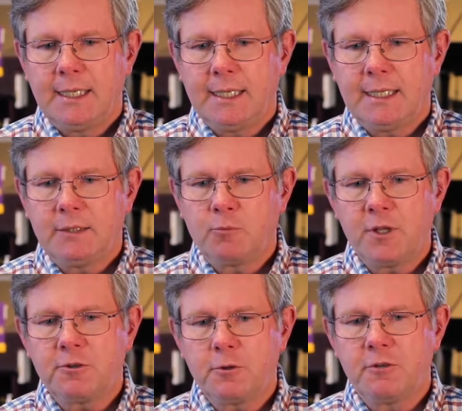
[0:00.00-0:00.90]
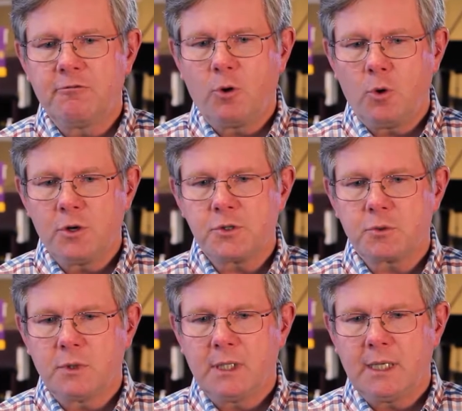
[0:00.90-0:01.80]
and went through a
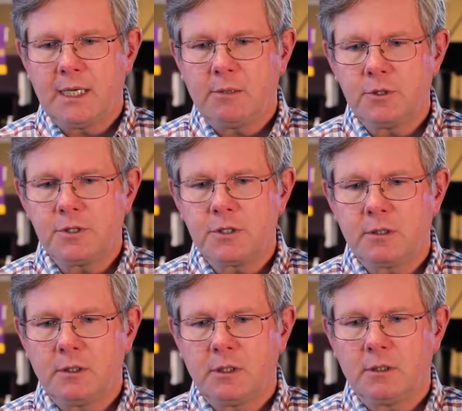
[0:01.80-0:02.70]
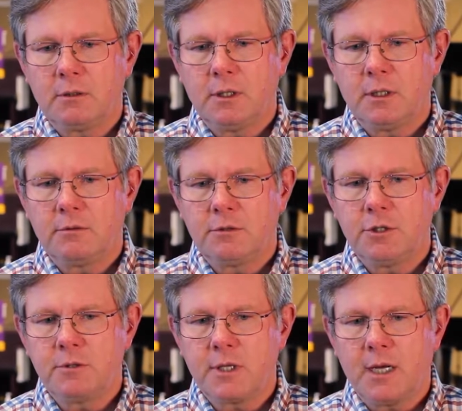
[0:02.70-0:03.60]
divorce when I was in
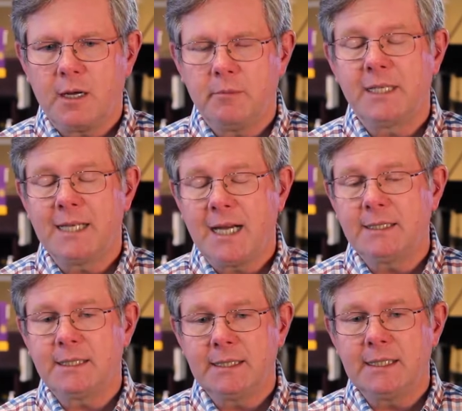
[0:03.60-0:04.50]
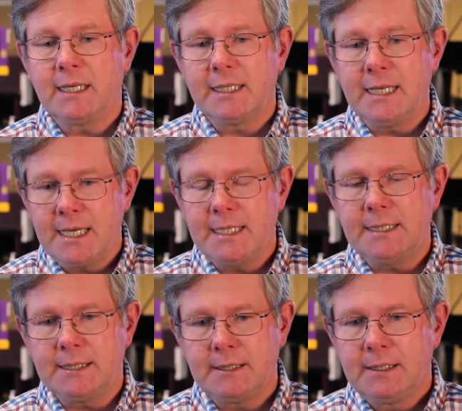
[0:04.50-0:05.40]

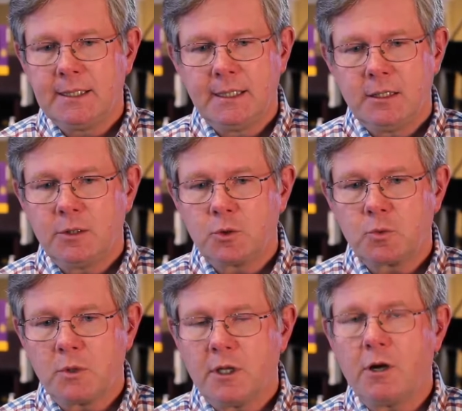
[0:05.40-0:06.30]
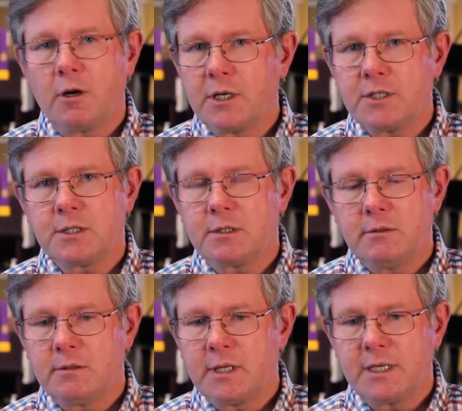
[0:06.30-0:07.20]
1998. It was one of the hardest
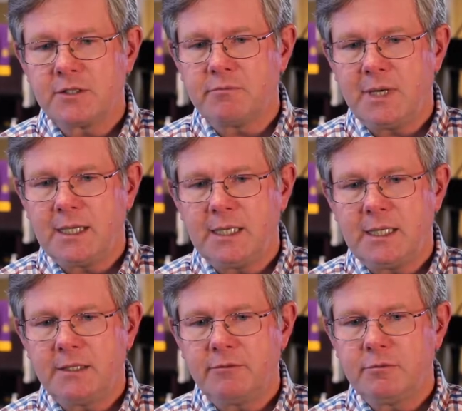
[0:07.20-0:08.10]
things of my life,